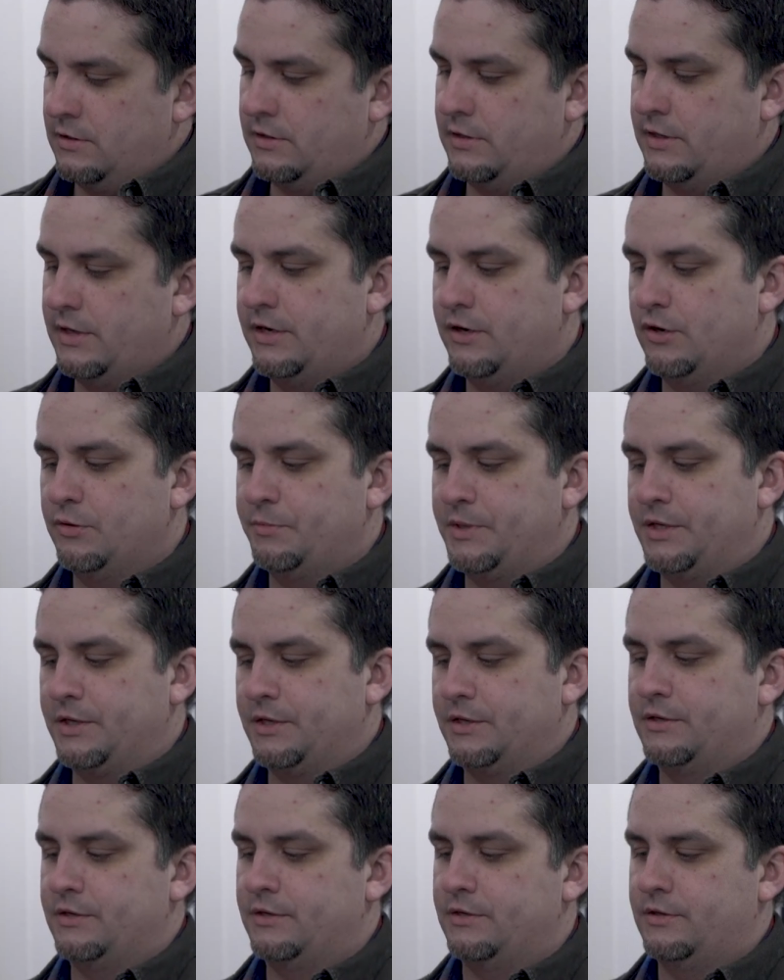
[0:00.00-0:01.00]
And it'll be
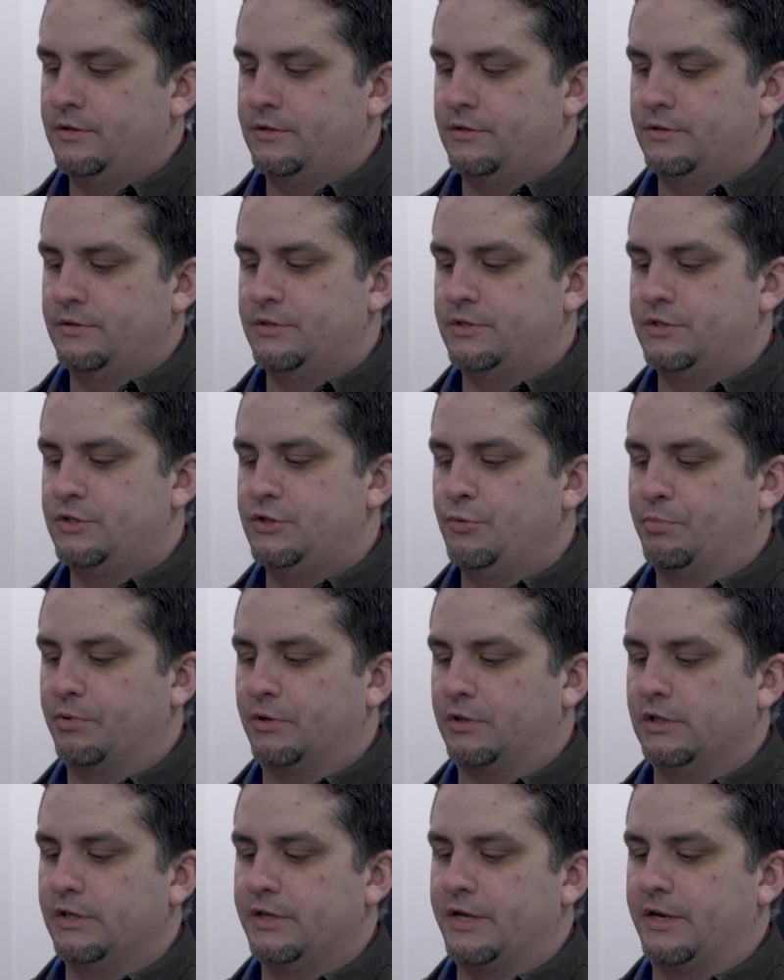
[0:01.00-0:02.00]
super
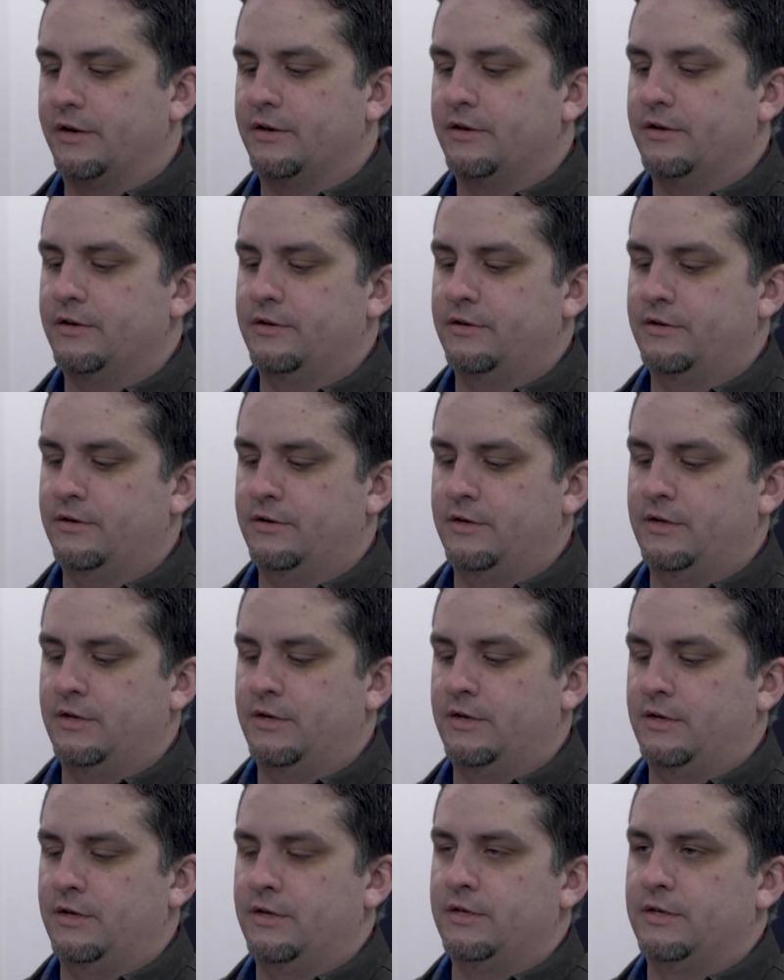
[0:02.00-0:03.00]
clean.
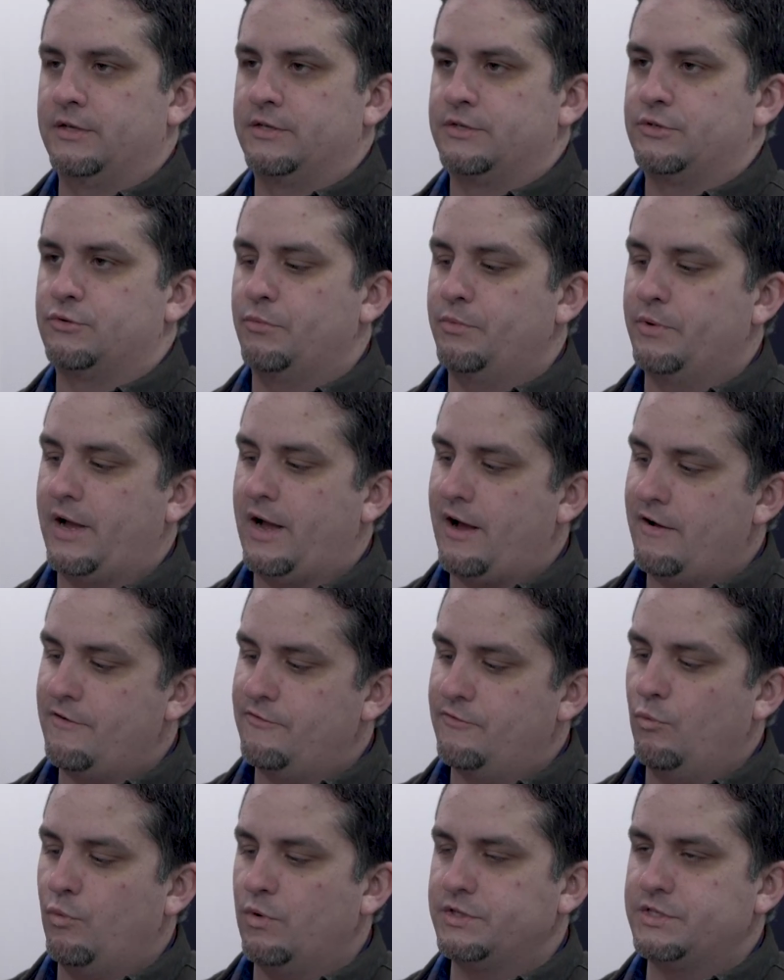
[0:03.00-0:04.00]
So we'll
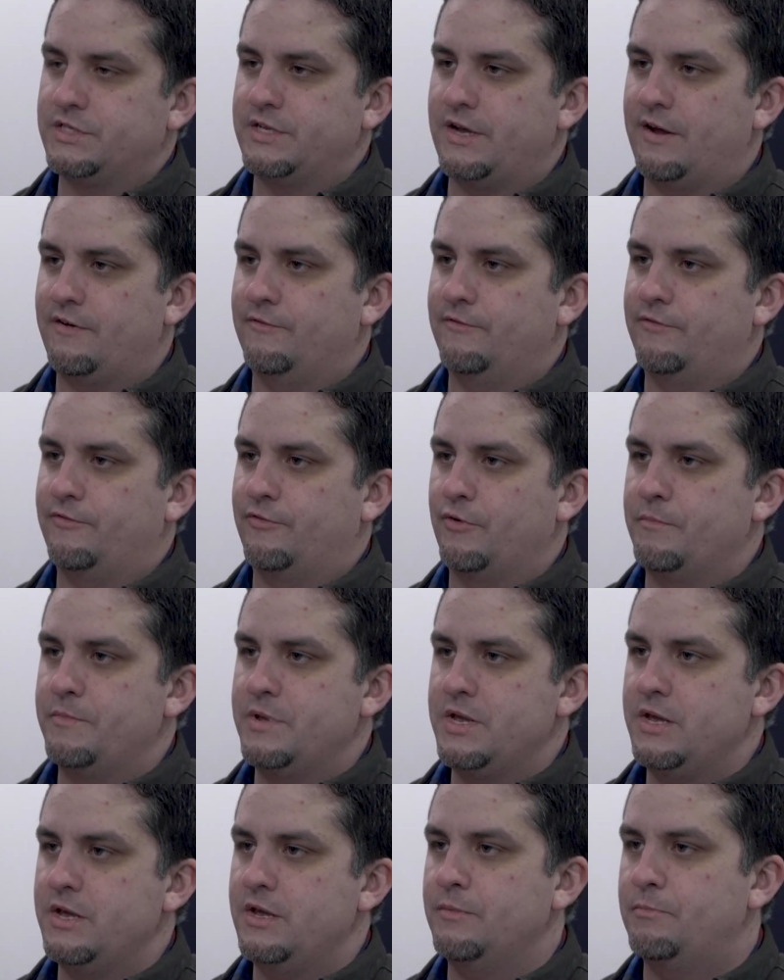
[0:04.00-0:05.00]
have 1 set for
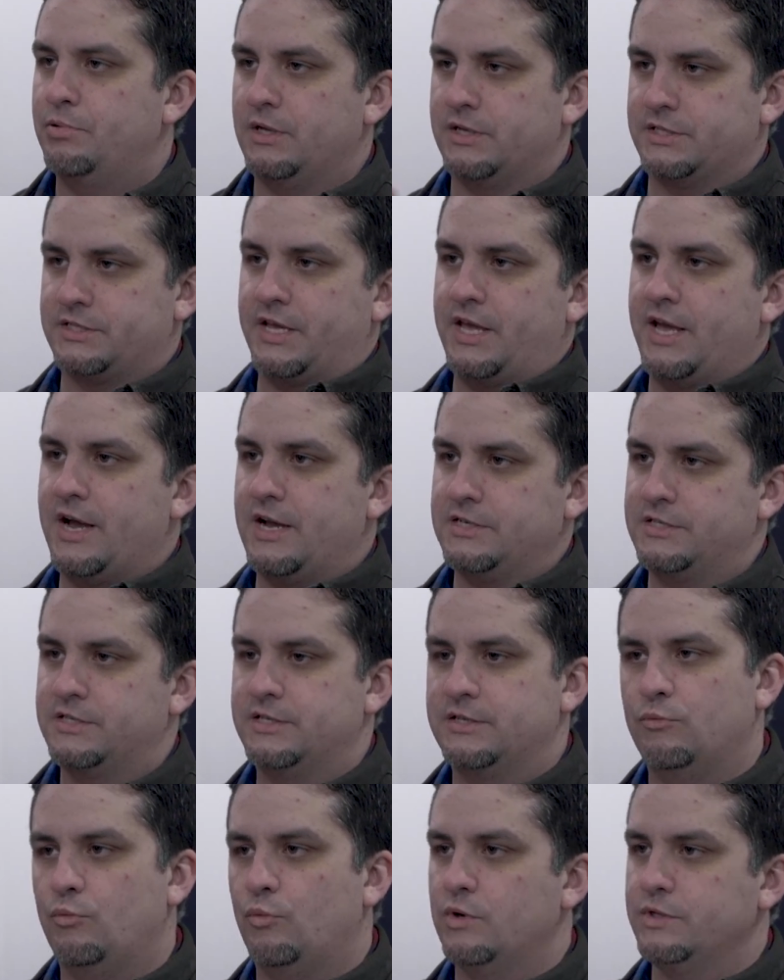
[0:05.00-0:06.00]
me plus a
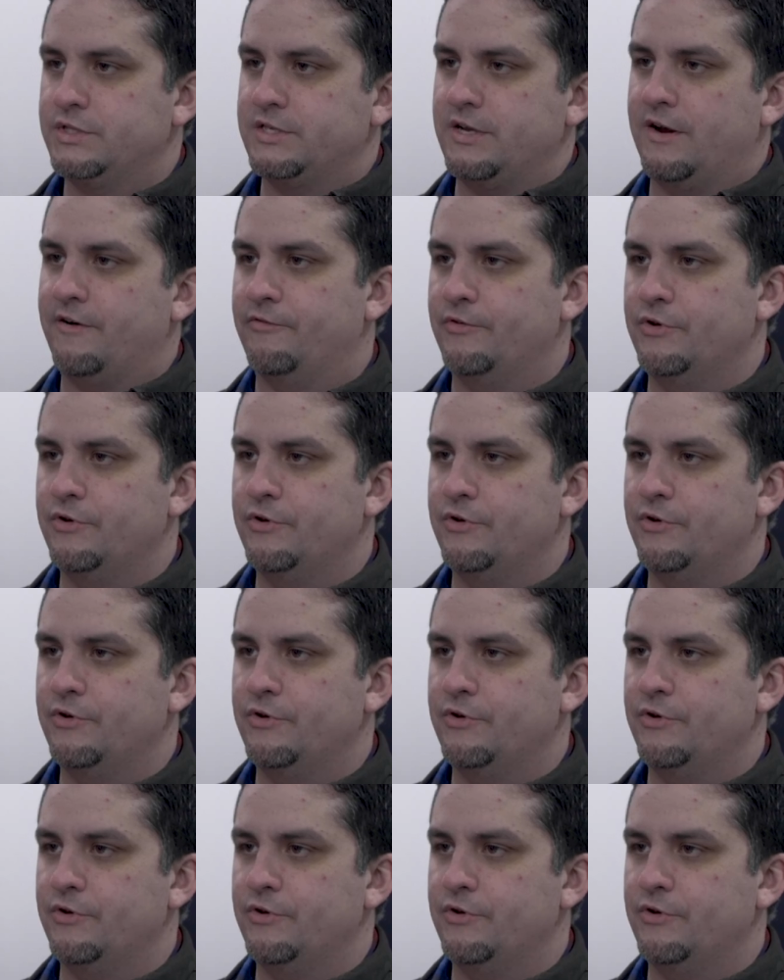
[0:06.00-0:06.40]
guest, 1 set for